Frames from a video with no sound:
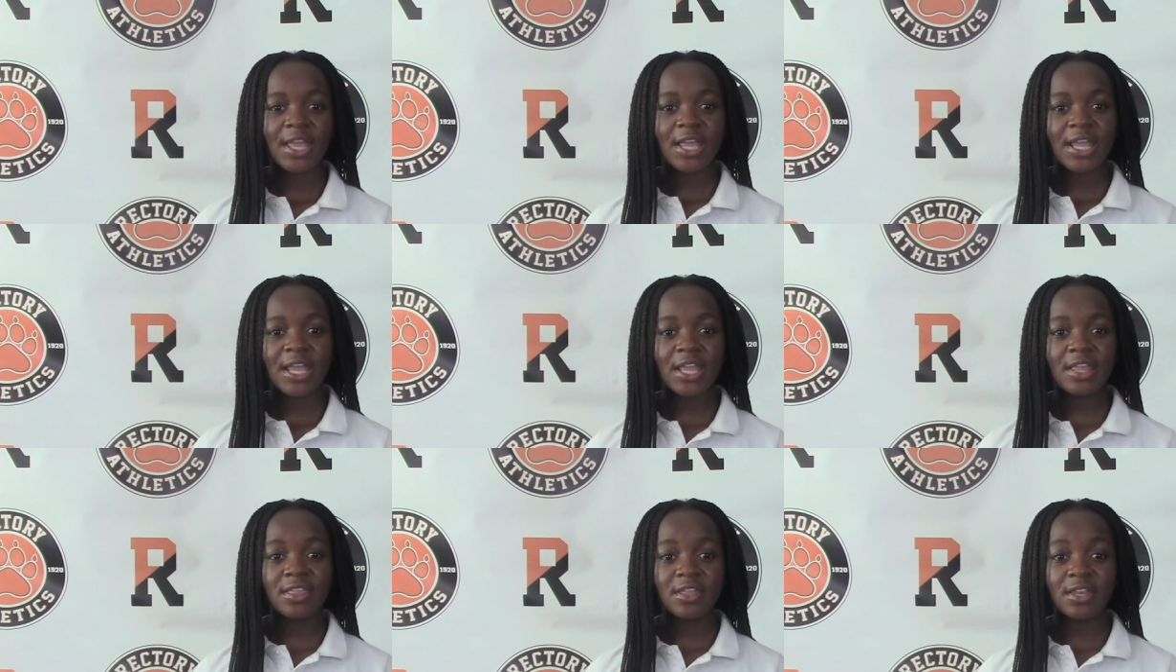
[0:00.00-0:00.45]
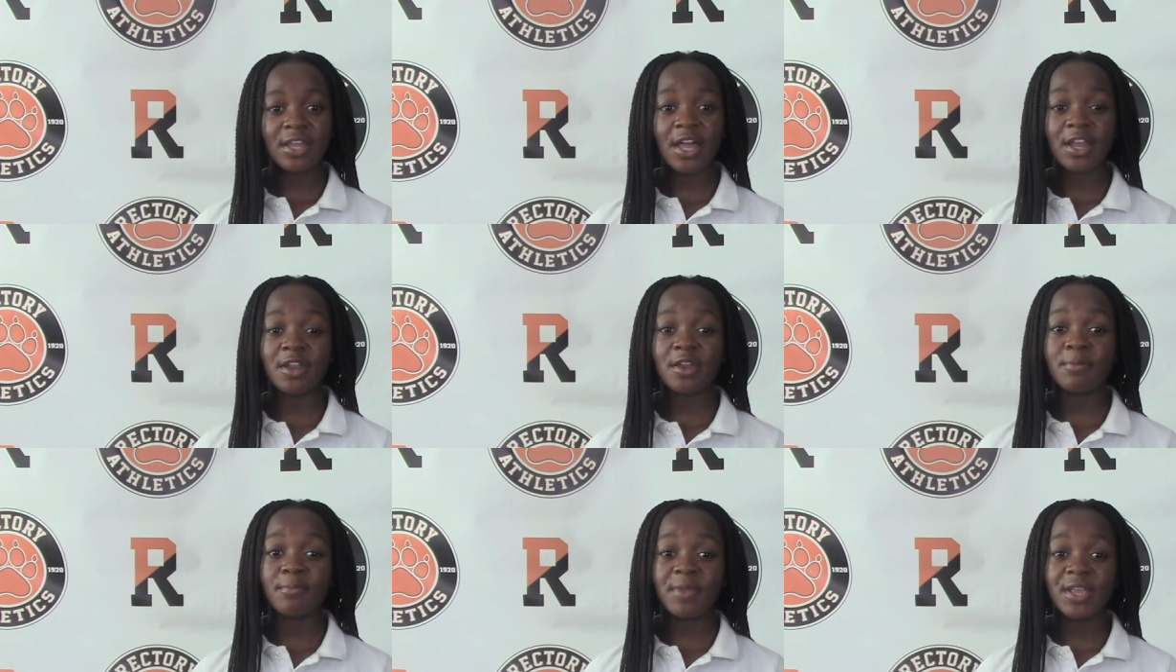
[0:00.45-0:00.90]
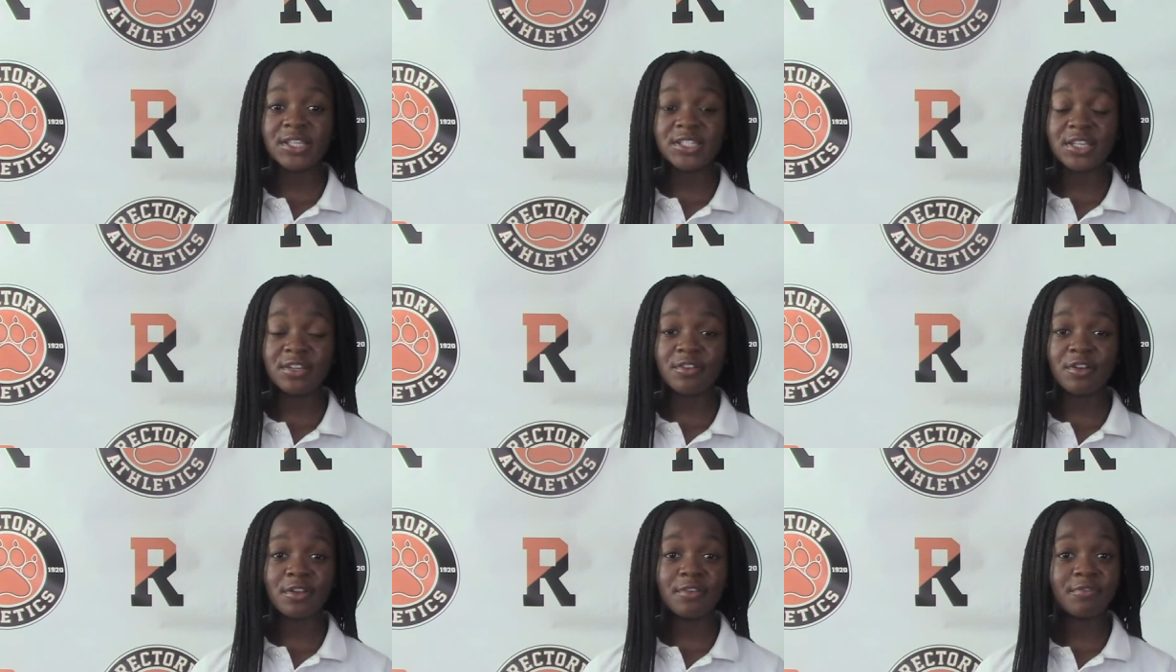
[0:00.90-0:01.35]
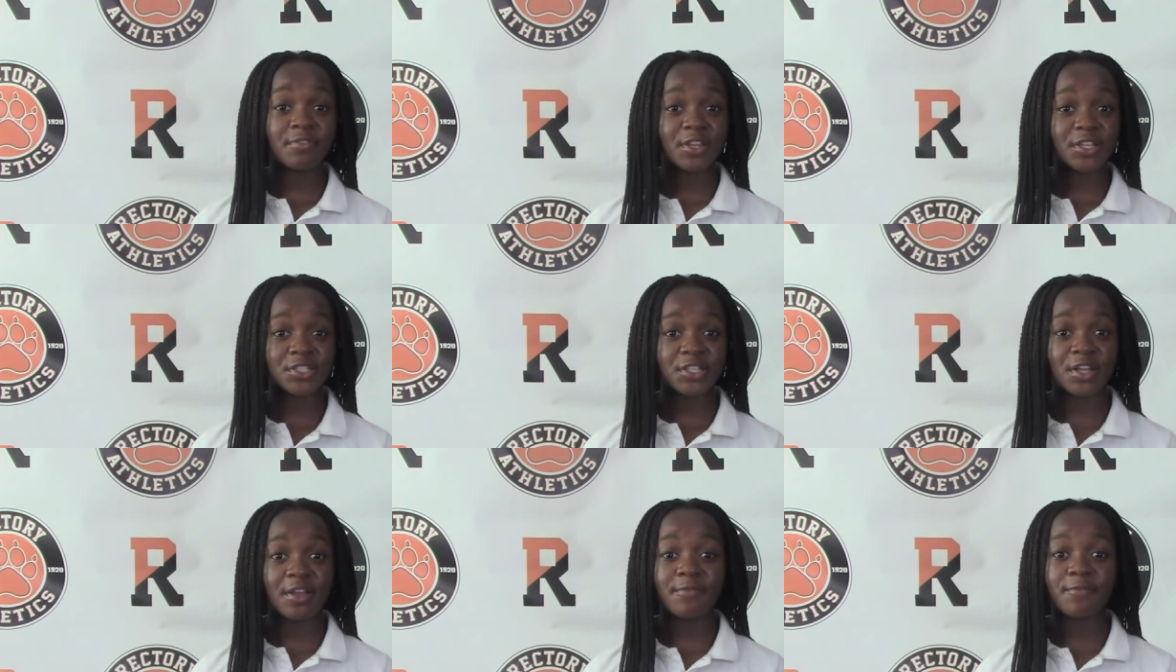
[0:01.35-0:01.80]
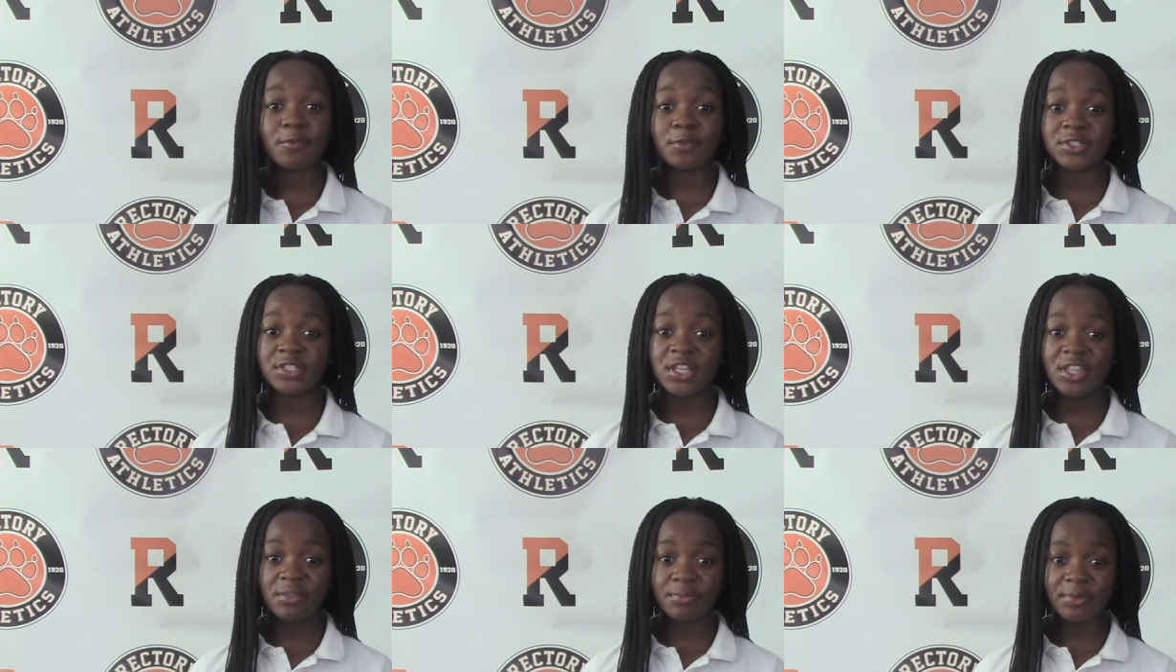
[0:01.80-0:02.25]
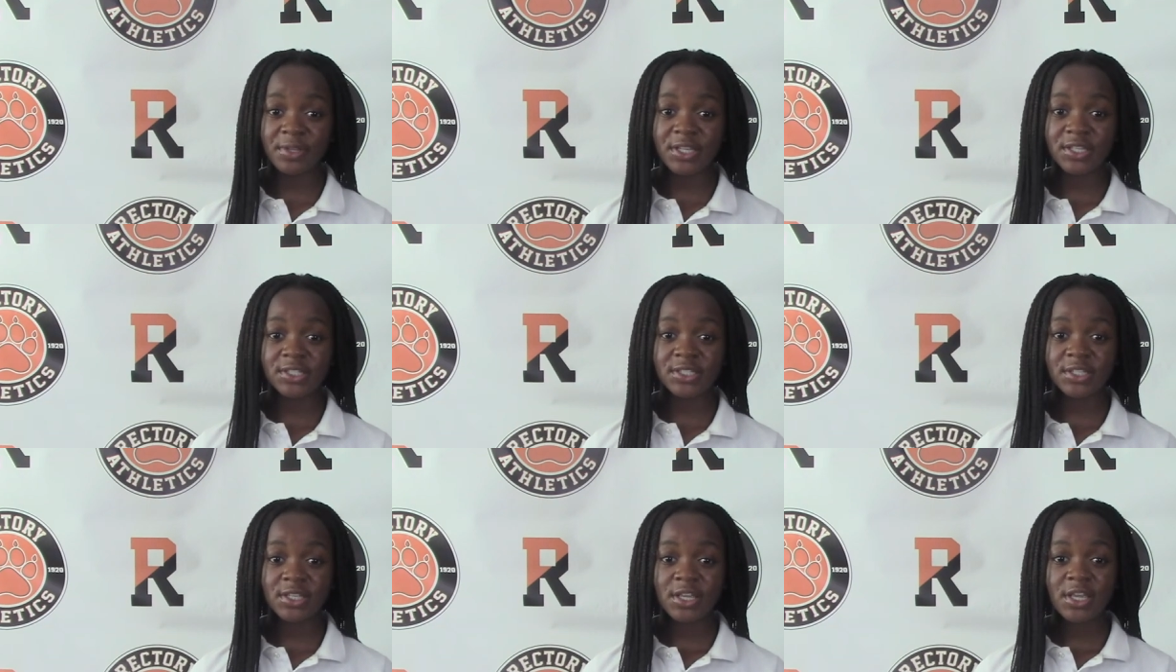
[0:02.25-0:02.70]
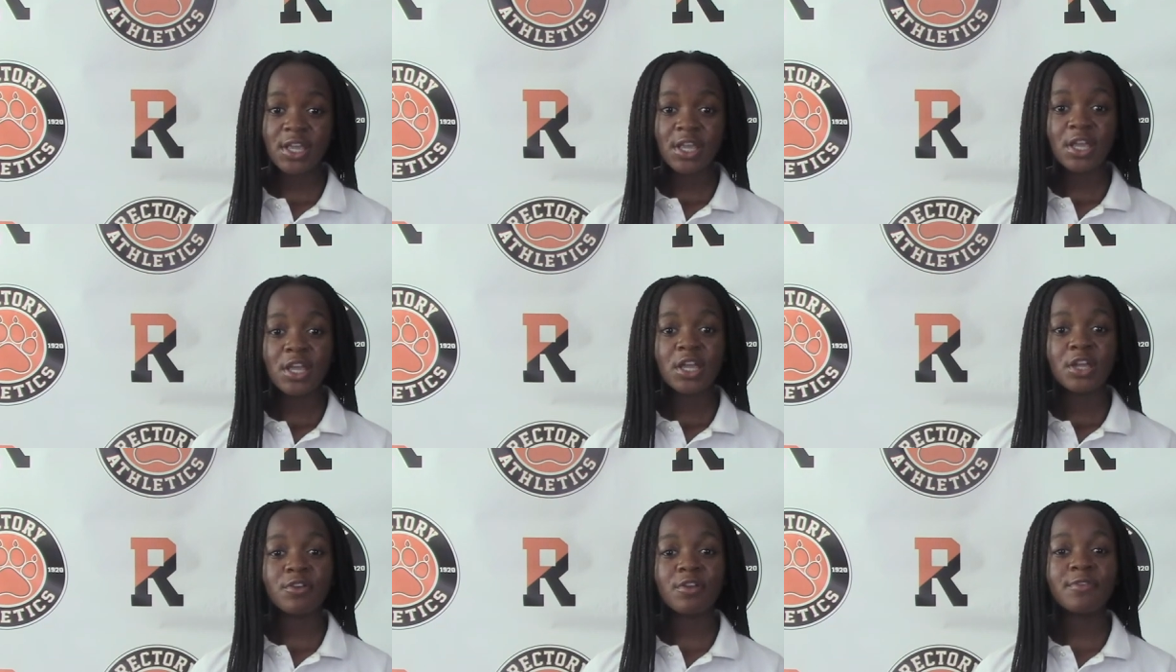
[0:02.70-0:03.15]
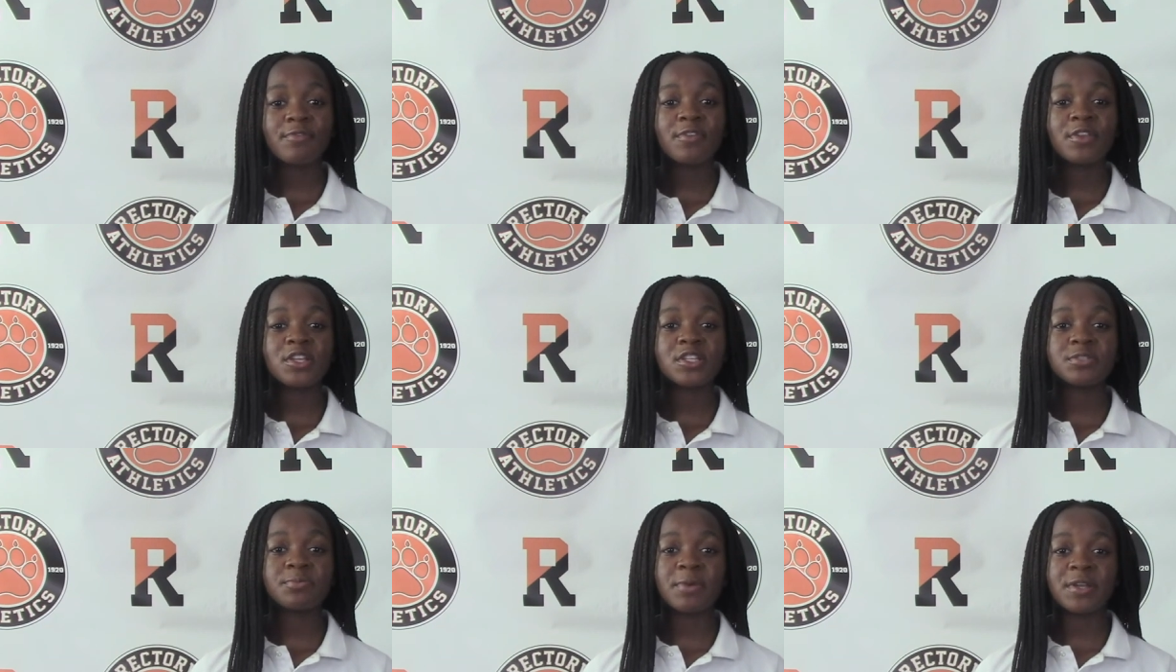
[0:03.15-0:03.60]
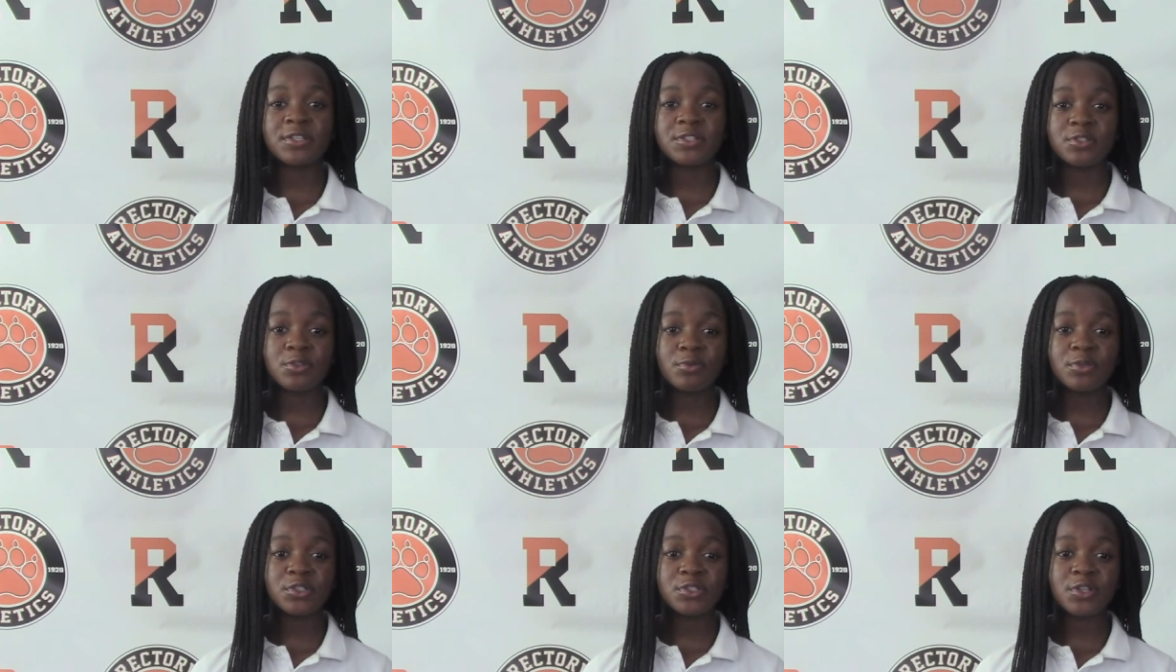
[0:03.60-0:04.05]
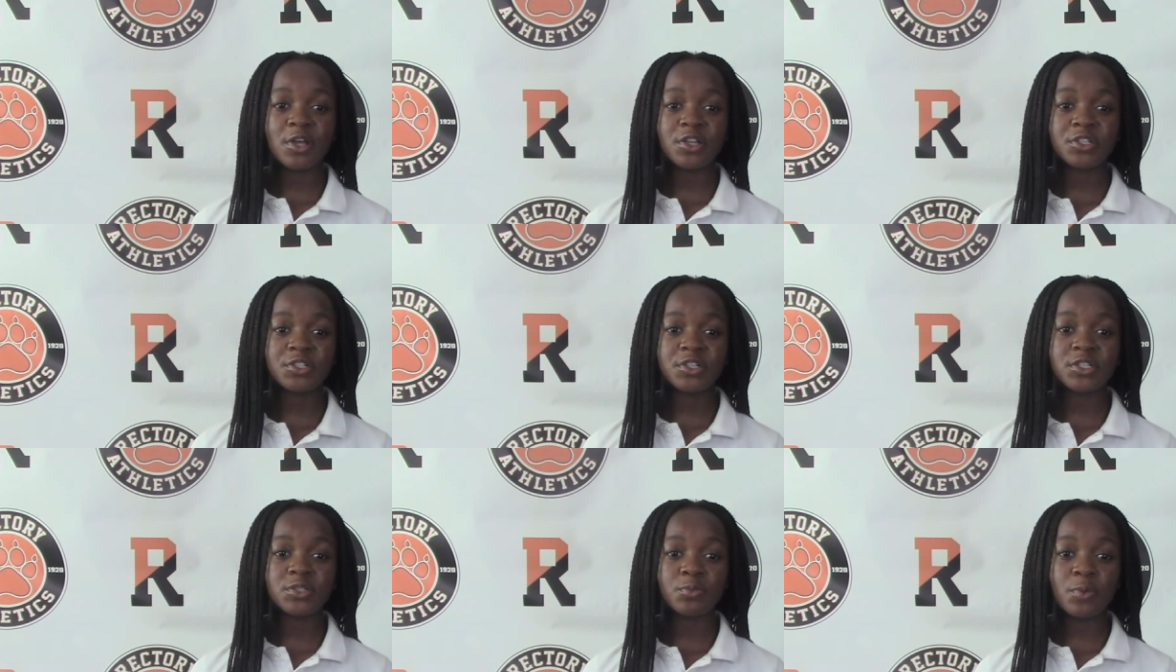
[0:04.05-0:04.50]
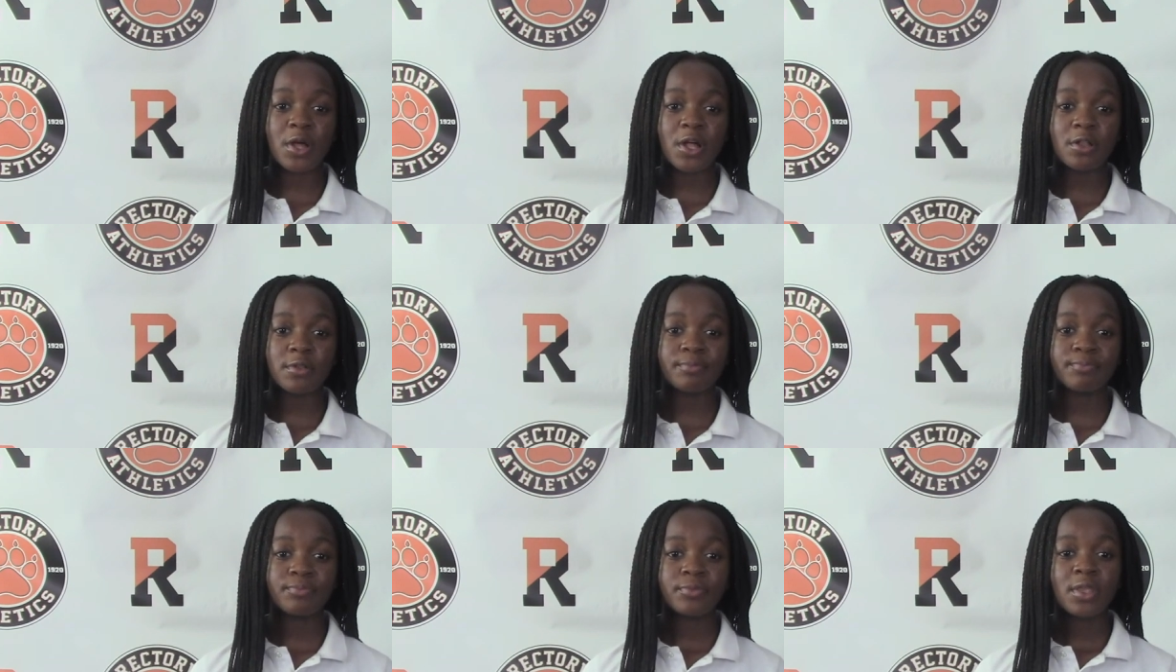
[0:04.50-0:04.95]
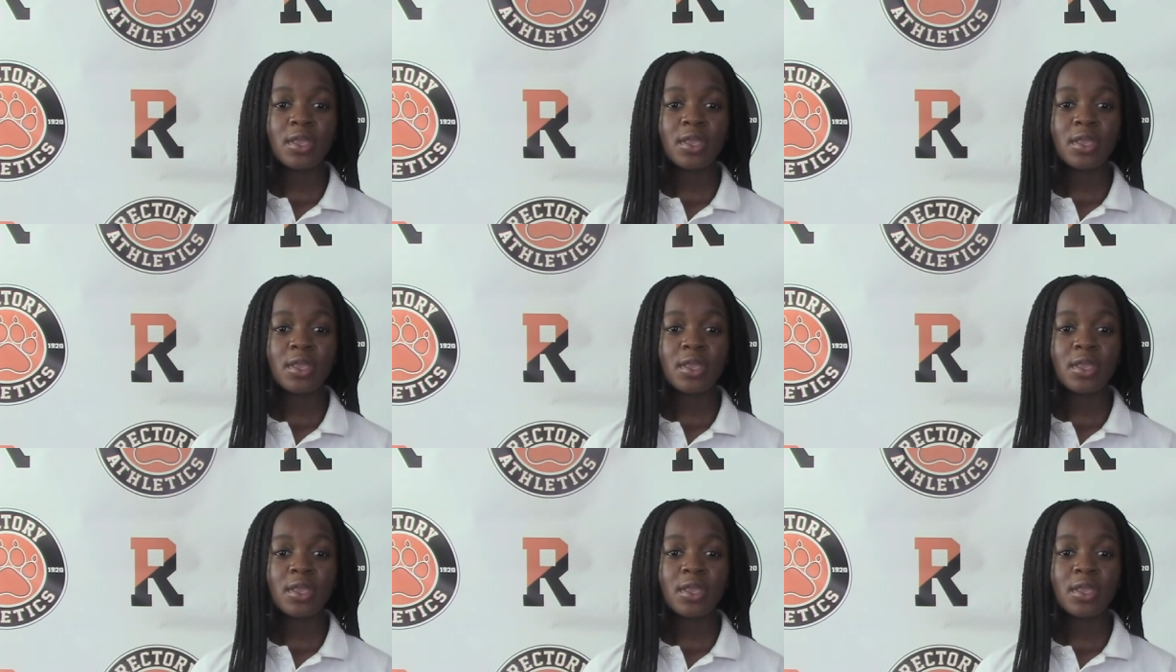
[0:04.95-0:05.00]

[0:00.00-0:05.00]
Ethan had an amazing run, finishing at 14th place. Great finish by Sue and Sasha as well.